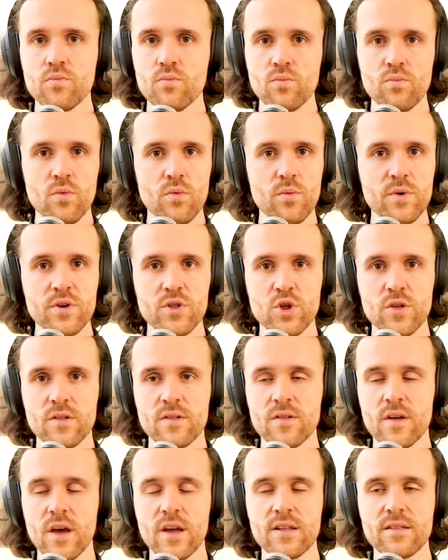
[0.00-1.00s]
we just
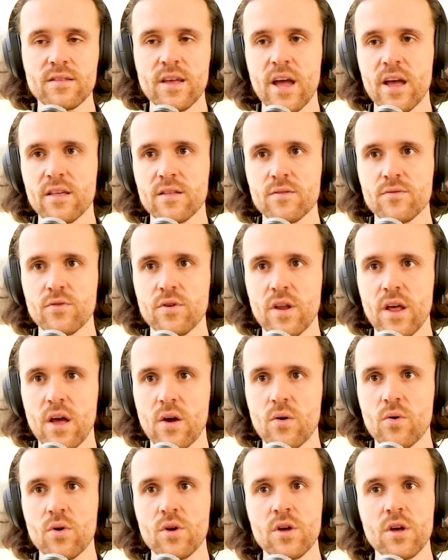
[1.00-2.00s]
say test for
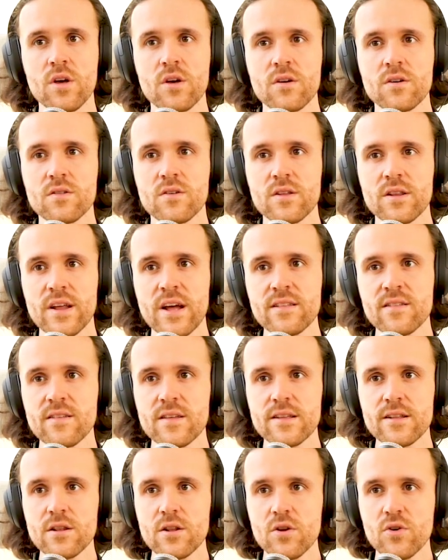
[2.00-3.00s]
now. So let's
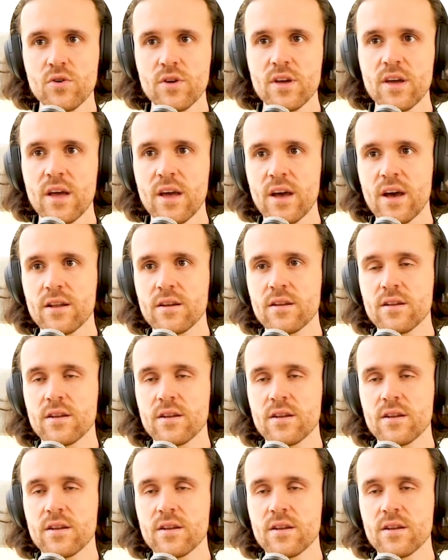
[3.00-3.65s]
look at